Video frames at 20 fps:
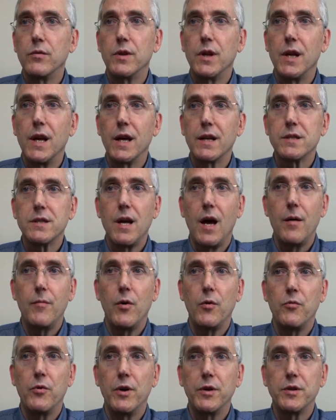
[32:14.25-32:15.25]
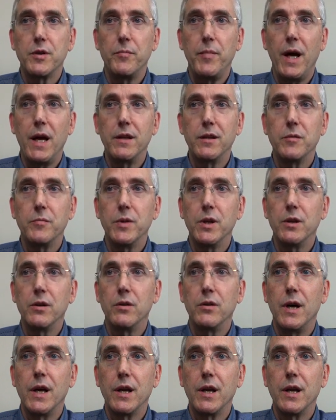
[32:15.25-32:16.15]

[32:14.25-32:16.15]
the next time I want to pay the bill.